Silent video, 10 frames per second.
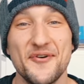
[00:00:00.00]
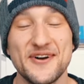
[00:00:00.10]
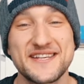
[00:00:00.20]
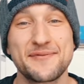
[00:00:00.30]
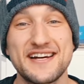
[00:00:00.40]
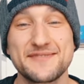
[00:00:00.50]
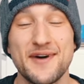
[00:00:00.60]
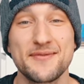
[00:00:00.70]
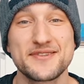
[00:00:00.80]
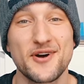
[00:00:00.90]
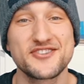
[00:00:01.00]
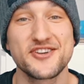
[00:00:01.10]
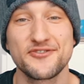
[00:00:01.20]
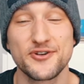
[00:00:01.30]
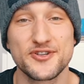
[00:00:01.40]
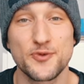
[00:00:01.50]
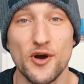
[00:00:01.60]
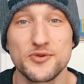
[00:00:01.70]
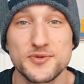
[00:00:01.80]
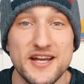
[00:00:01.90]
What's up guys, my name is Marcel Floruss,
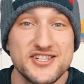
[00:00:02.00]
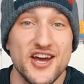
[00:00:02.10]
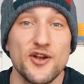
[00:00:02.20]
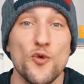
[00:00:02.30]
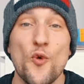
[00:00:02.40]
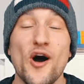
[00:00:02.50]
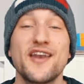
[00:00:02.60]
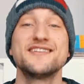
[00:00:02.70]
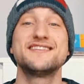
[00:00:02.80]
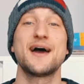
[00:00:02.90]
welcome to my channel One